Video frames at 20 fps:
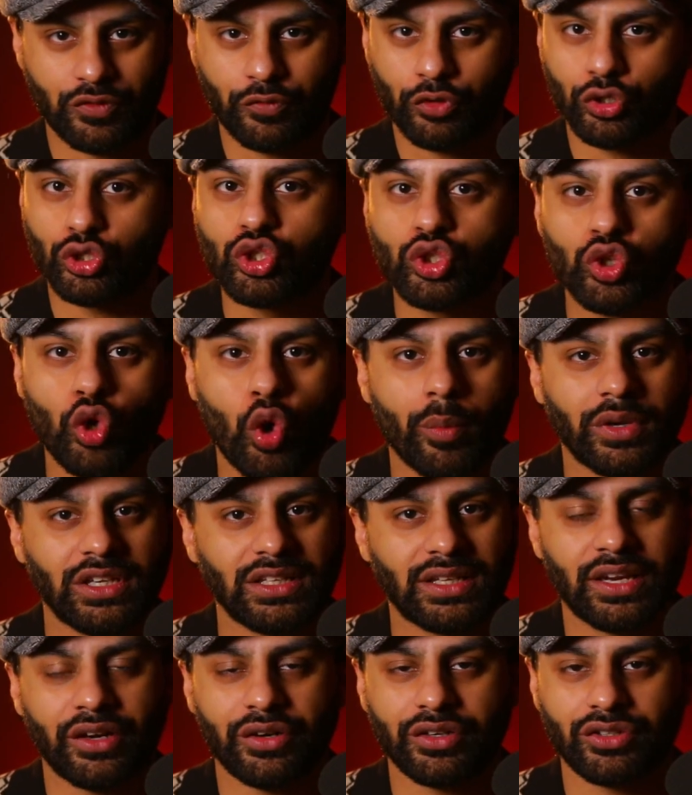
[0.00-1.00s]
for so many
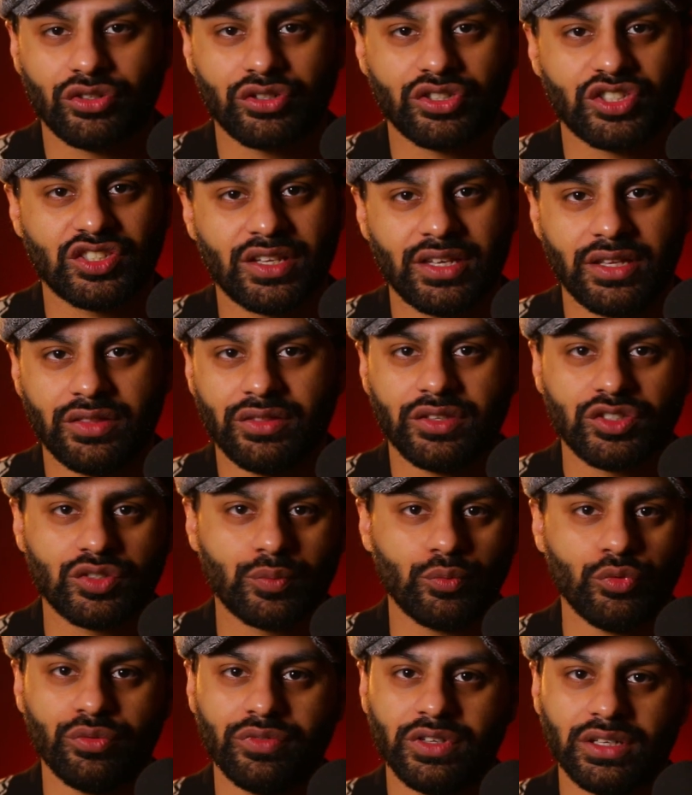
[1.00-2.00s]
characters in this
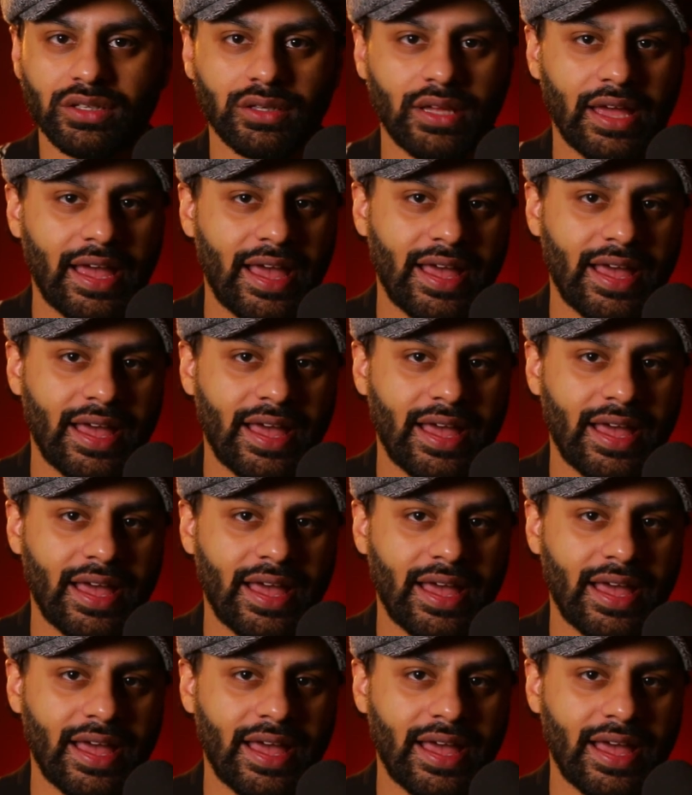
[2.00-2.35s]
movie.